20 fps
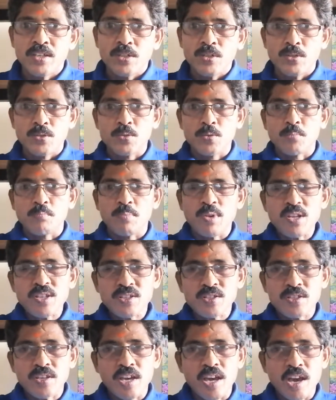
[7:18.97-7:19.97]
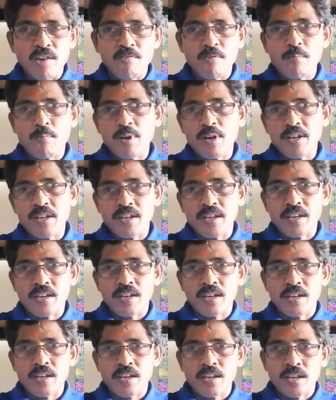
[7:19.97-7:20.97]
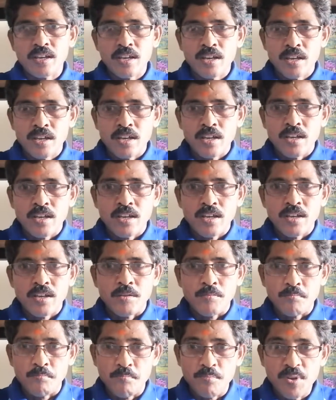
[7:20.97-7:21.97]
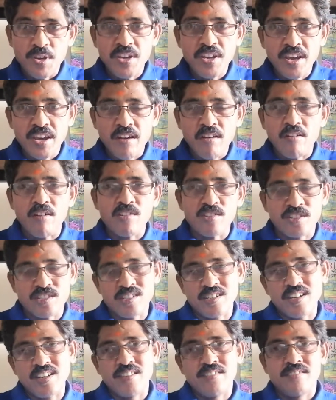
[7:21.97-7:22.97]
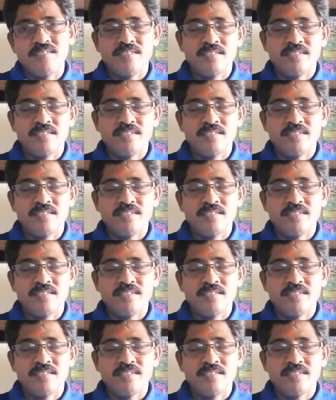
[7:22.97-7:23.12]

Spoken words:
So please, everybody, be honestly.